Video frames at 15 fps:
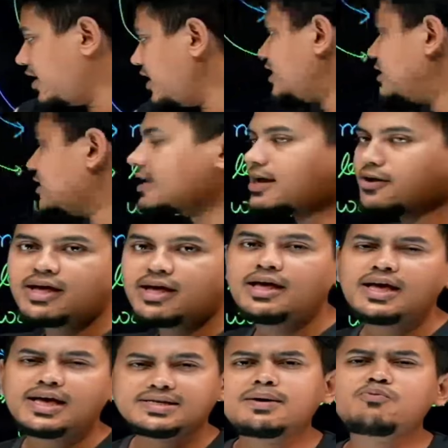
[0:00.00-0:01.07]
ferric cation
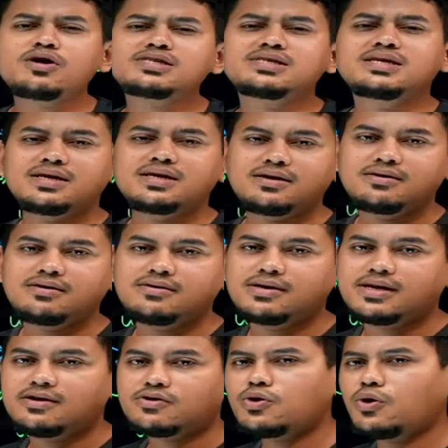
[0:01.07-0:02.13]
is somewhat
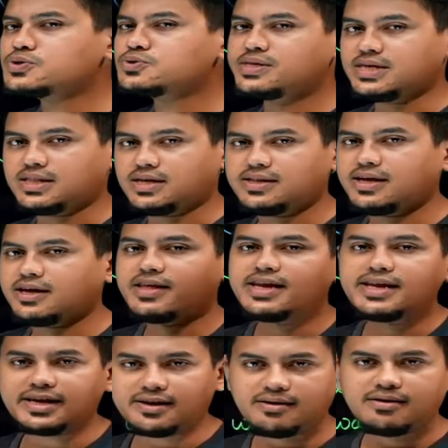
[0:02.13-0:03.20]
close to each other. They are
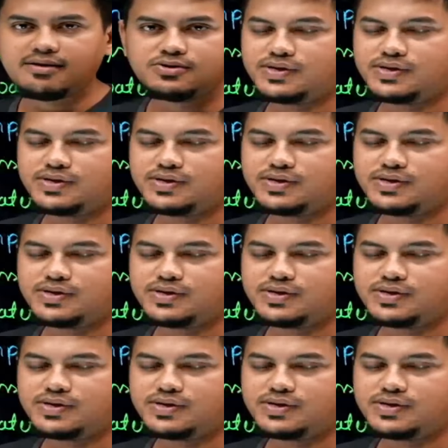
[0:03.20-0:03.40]
very near